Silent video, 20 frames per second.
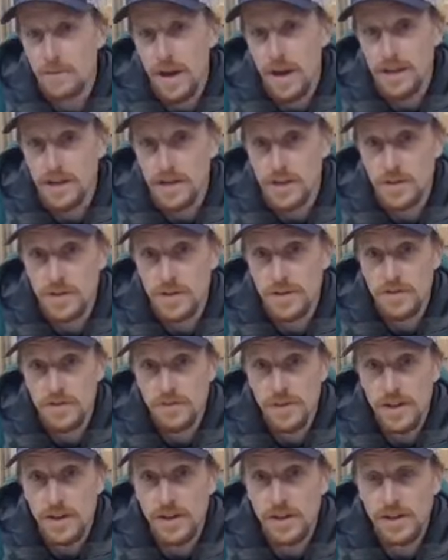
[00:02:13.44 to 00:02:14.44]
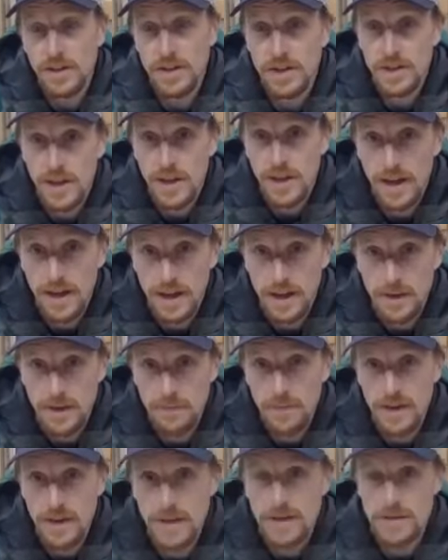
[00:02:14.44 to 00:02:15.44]
you might do in the field.
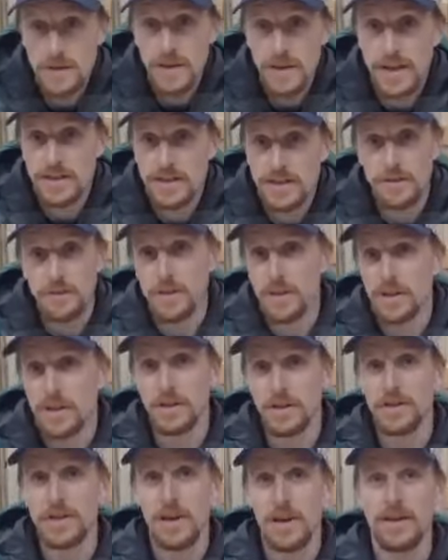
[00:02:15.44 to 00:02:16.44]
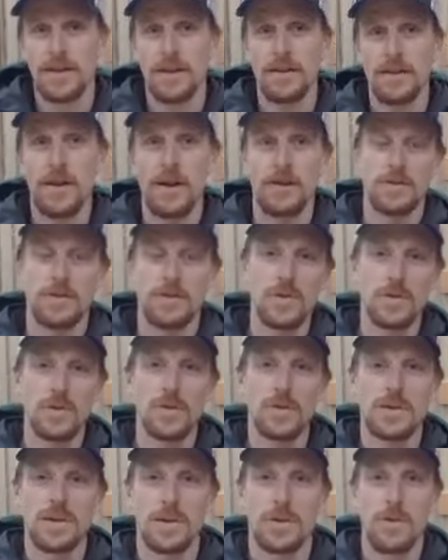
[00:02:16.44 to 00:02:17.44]
Um, and so that's going to include talking about
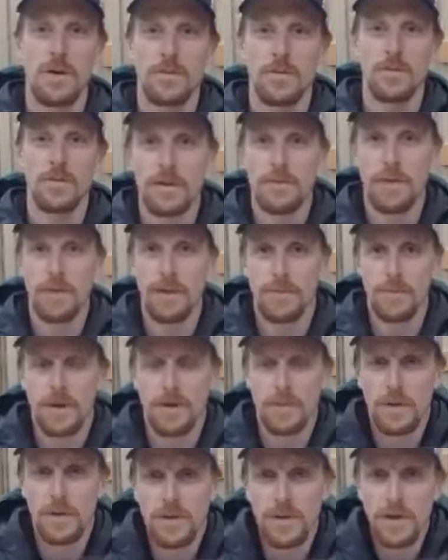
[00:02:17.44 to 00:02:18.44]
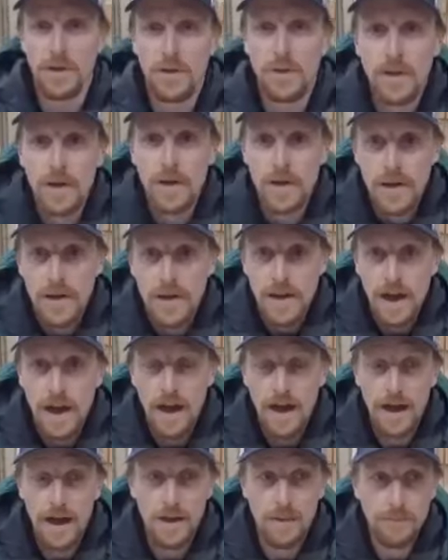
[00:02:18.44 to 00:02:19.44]
tools and equipment you might bring with you,
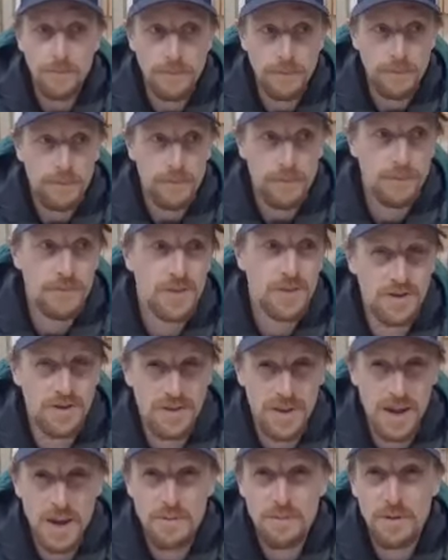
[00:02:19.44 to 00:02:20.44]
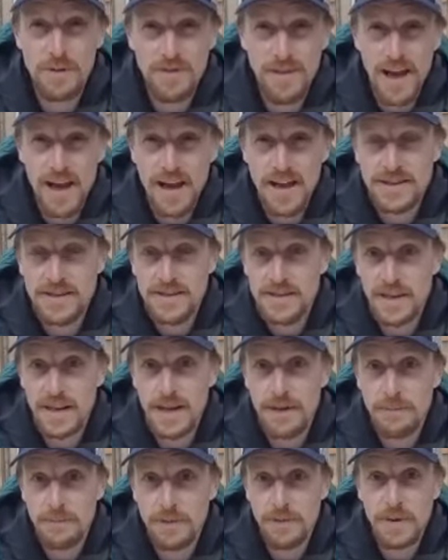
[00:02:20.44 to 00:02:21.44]
um, sort of improvised
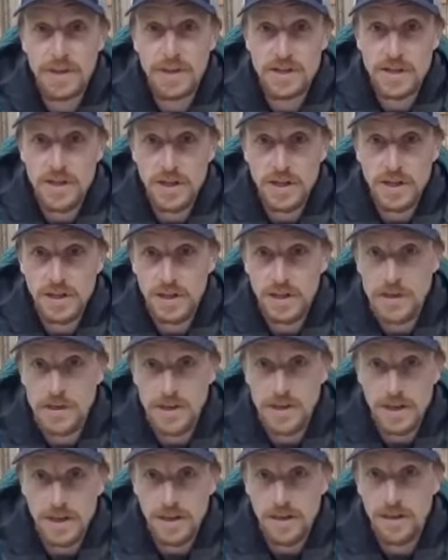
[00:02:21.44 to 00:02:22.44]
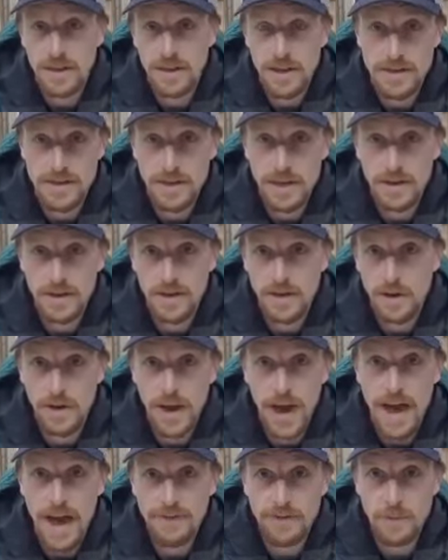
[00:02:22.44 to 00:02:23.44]
implements you can use, like things that you don't
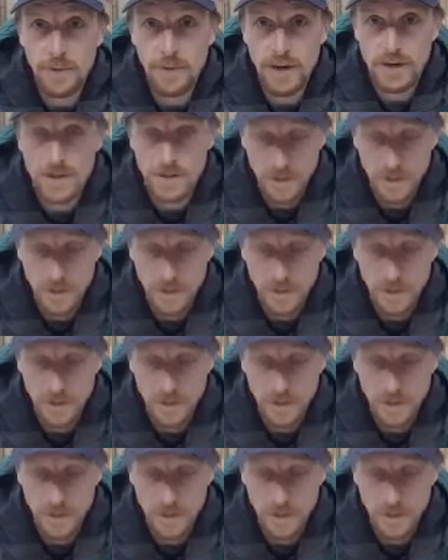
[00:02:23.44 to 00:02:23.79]
have to bring a